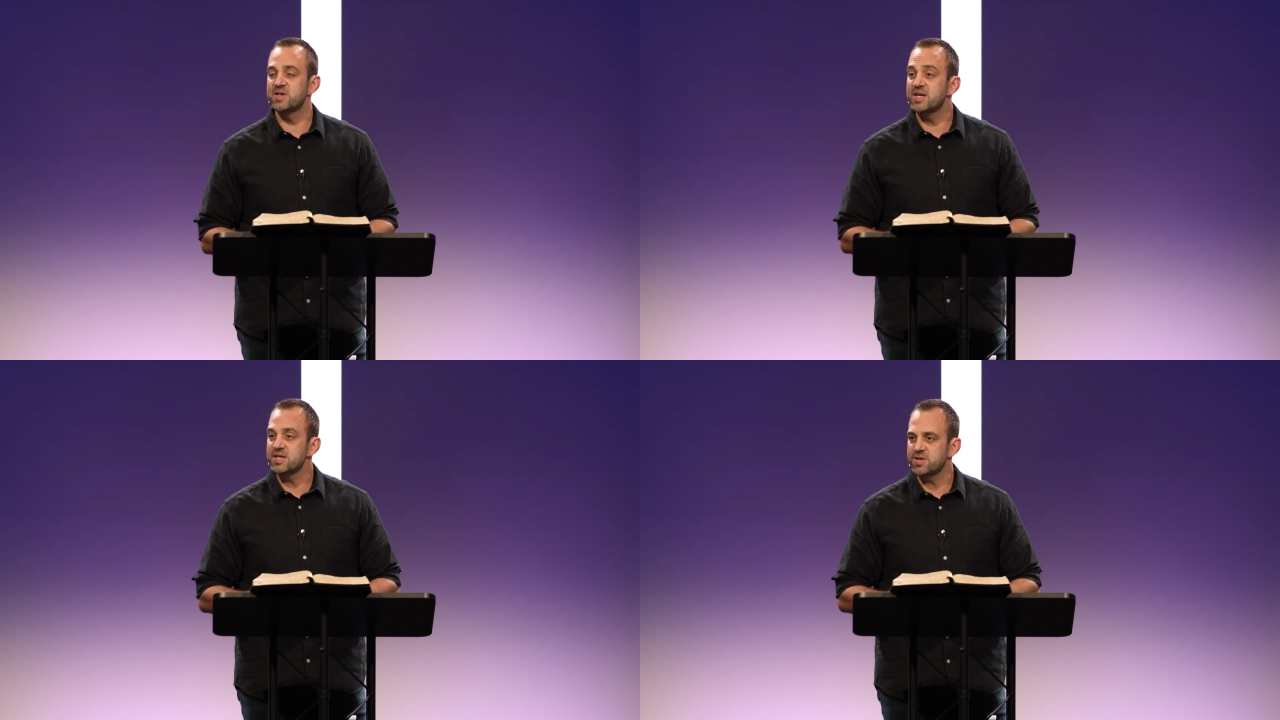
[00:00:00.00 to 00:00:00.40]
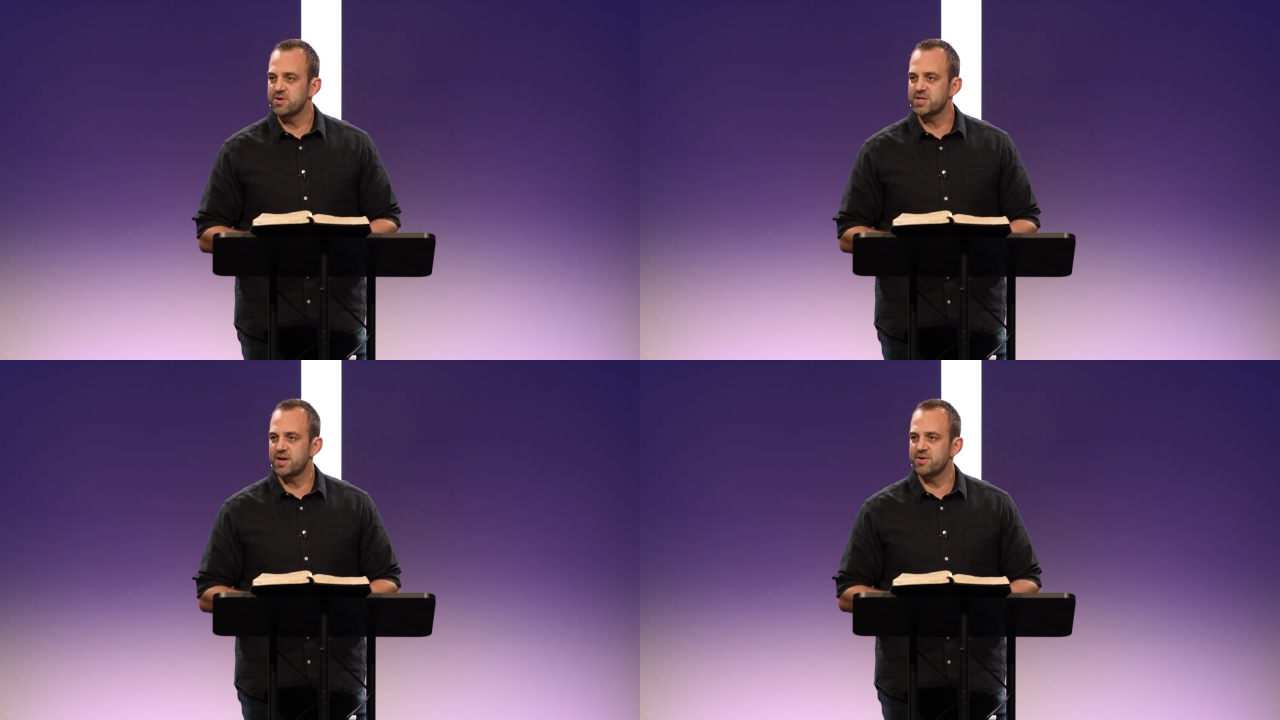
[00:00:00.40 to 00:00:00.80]

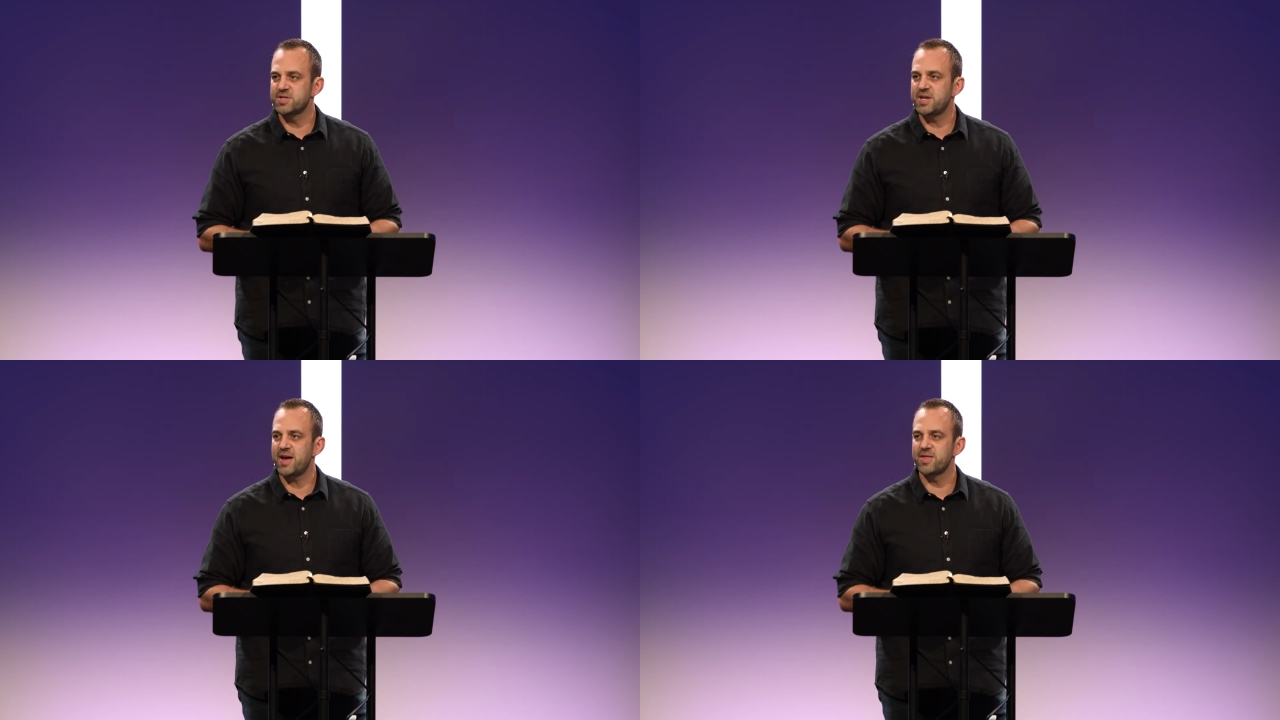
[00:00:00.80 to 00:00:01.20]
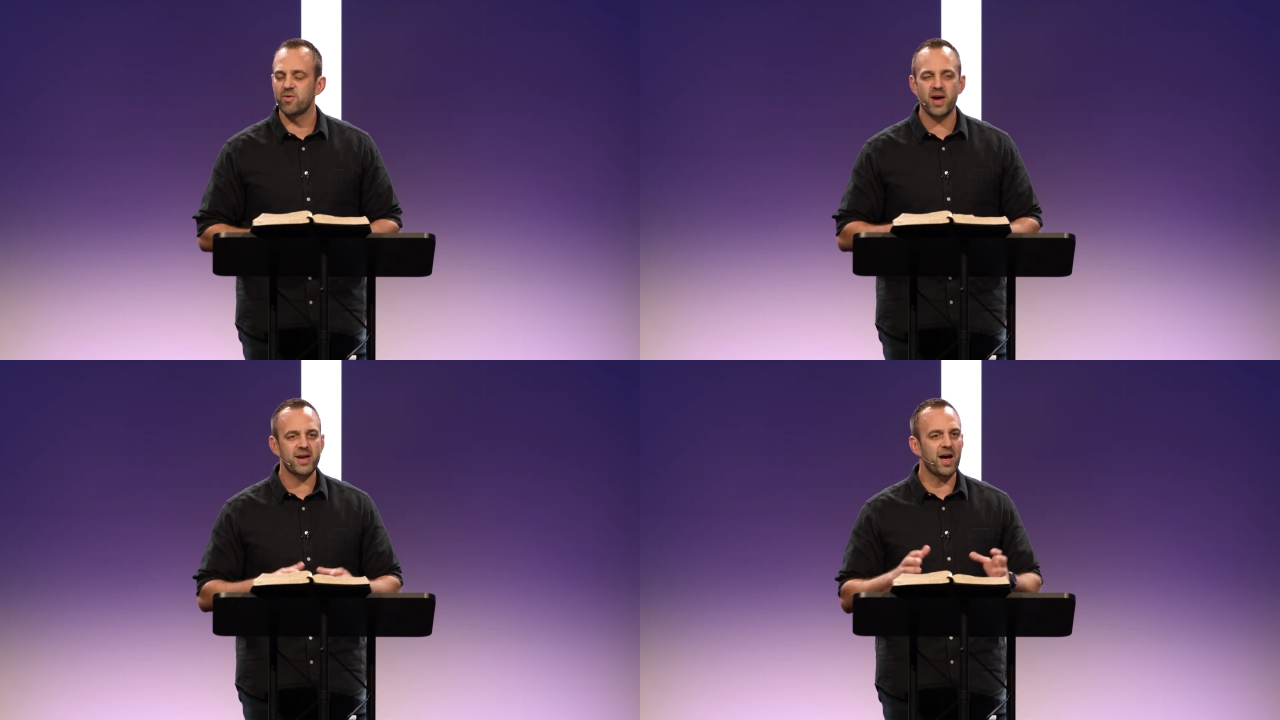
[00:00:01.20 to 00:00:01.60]
Sisters, understand the
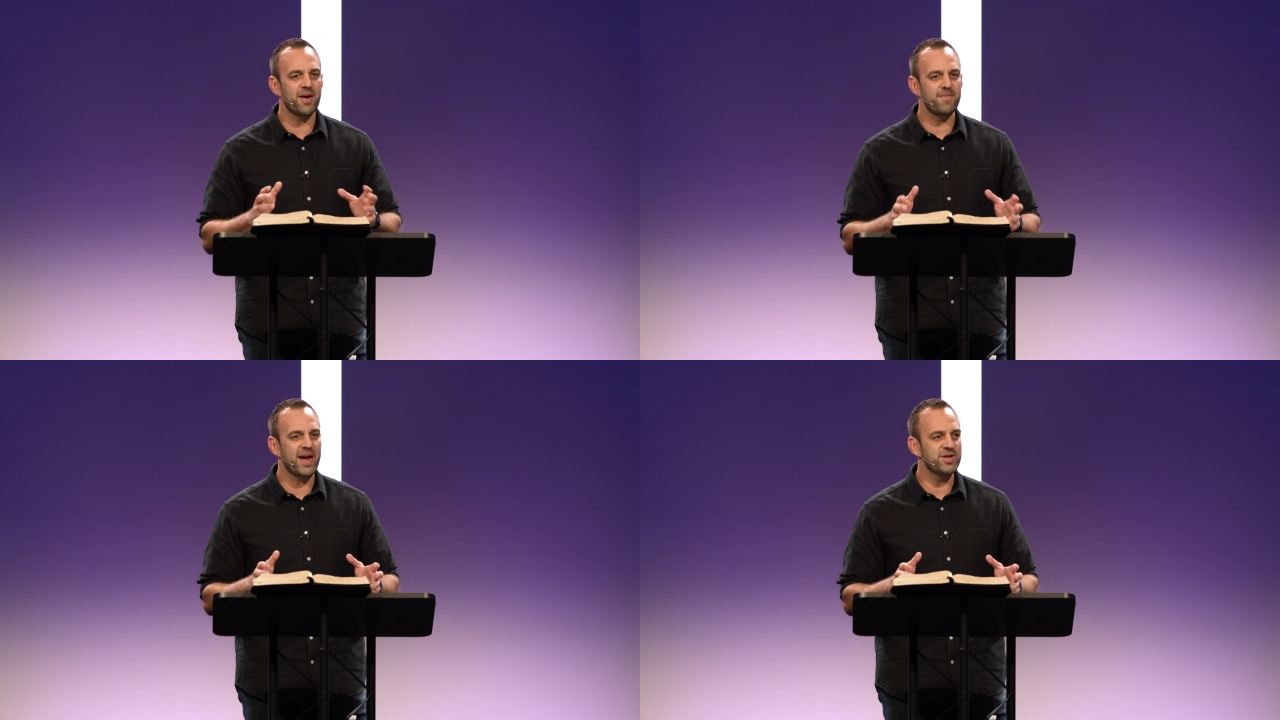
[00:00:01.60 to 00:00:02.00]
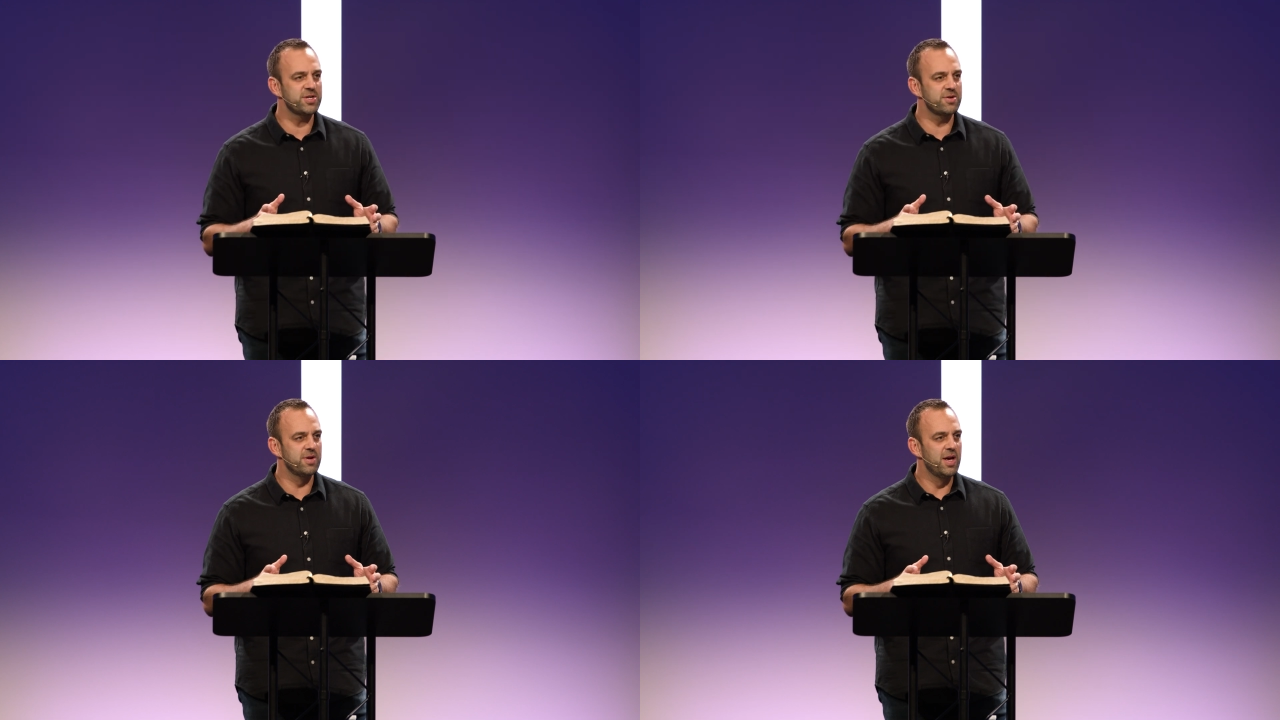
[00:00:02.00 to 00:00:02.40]
way God made
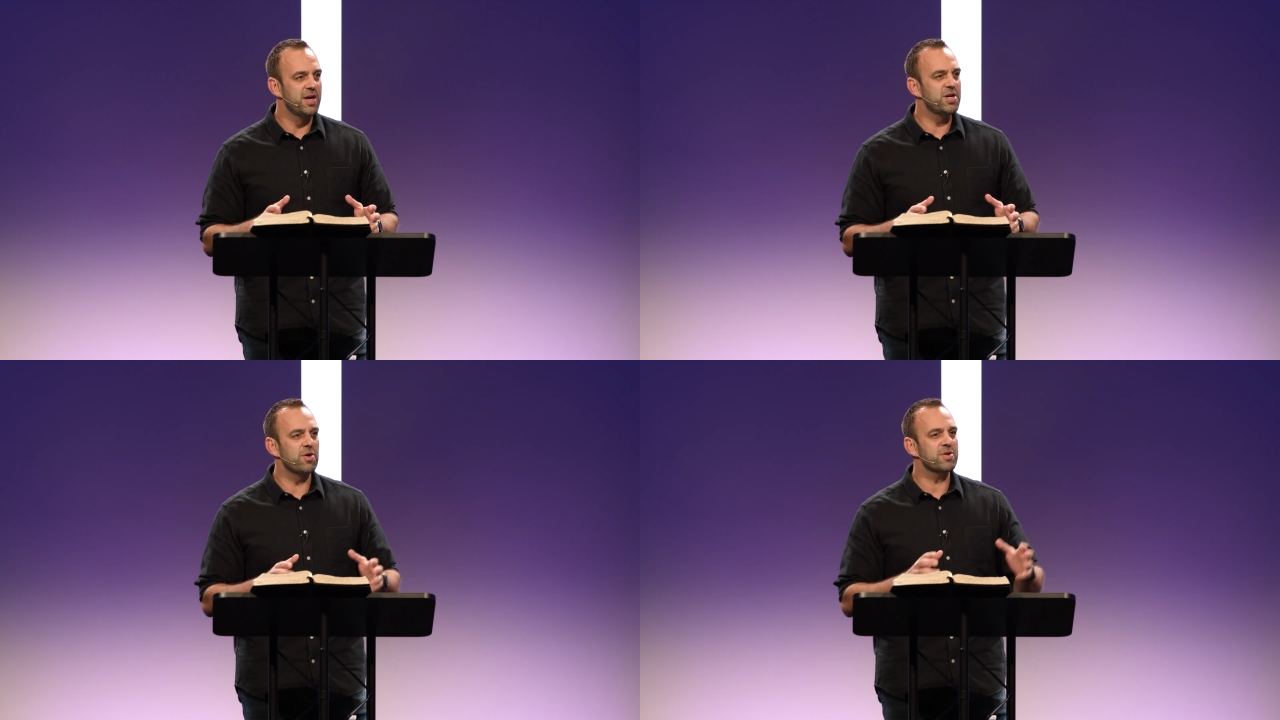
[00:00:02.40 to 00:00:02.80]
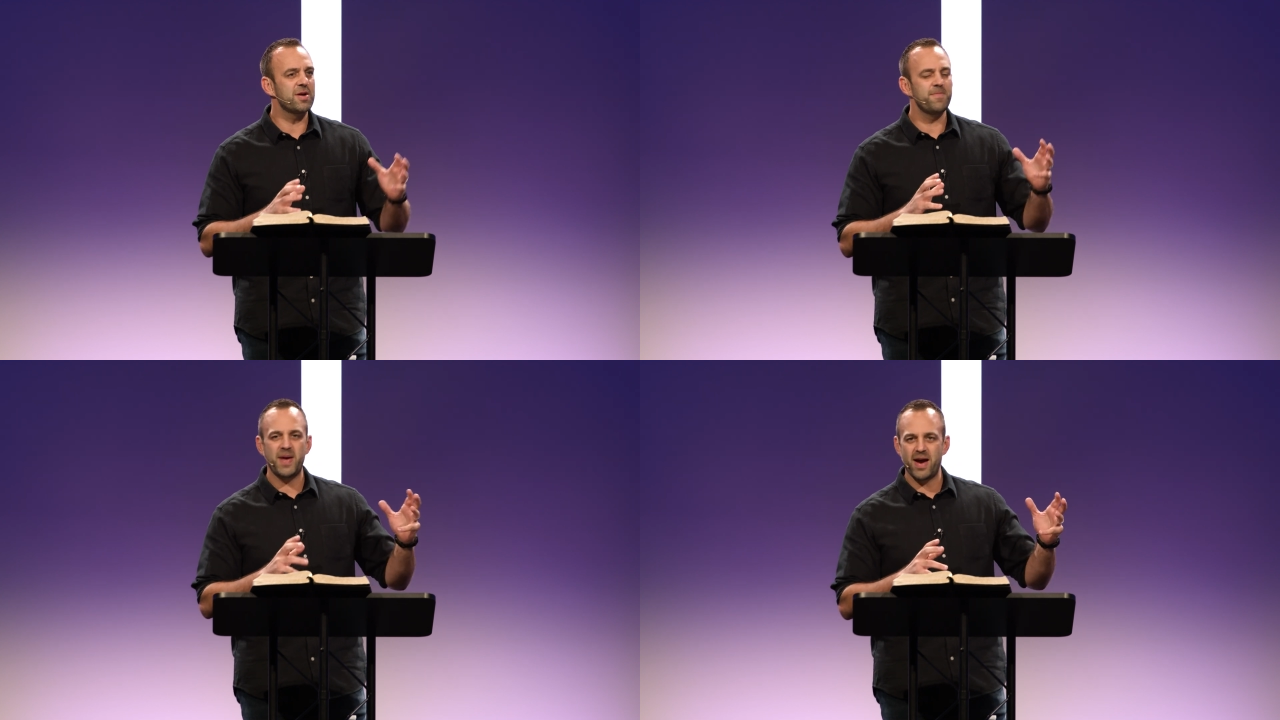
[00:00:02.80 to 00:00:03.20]
you. Don't
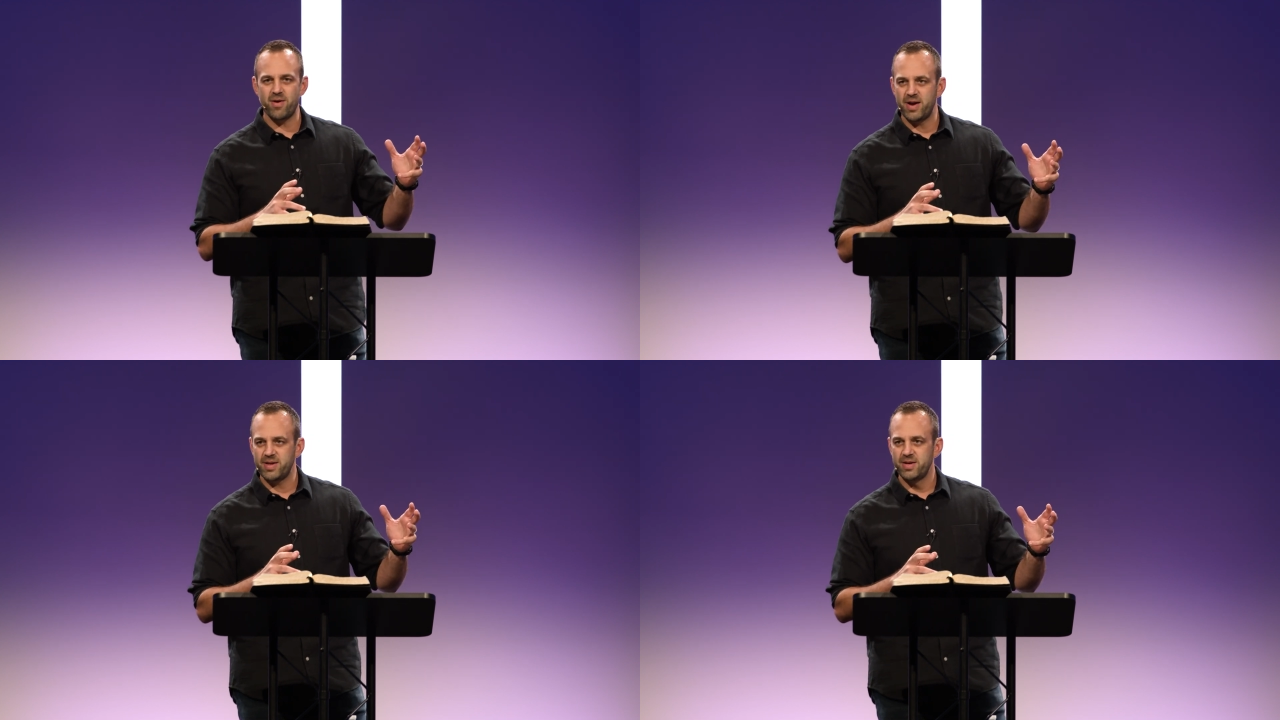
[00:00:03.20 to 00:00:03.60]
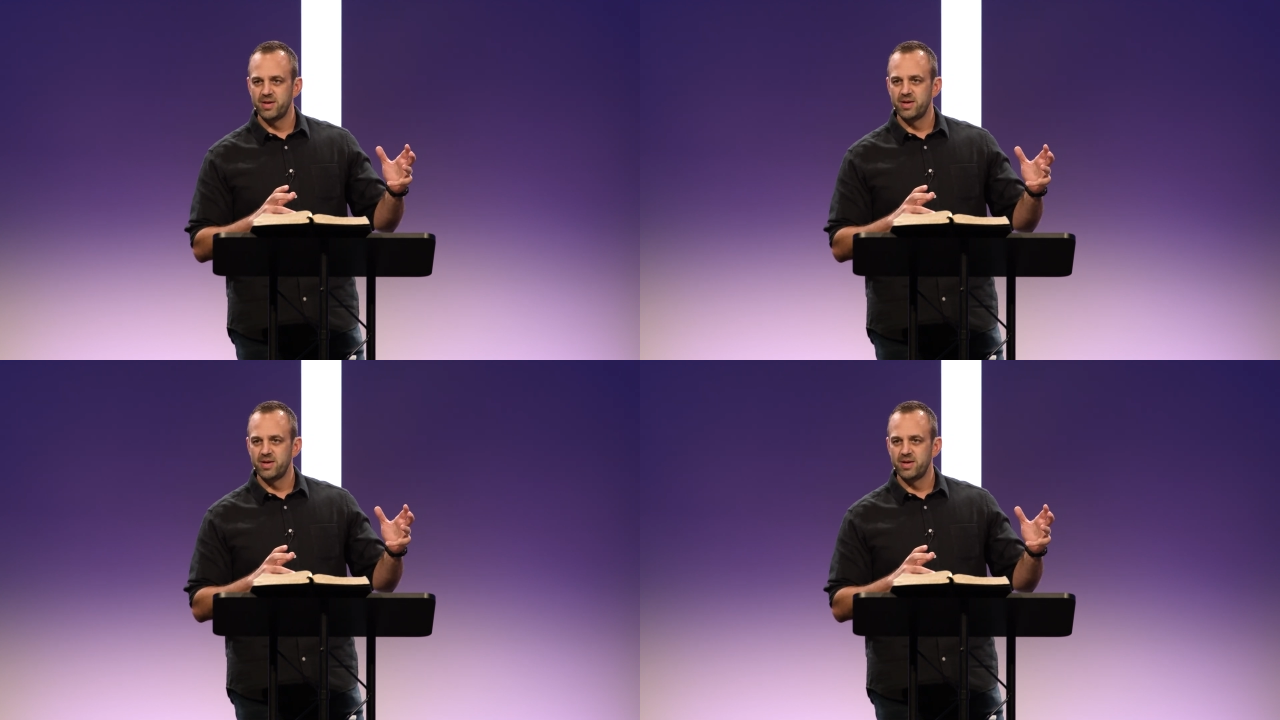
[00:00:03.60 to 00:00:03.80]
compare it.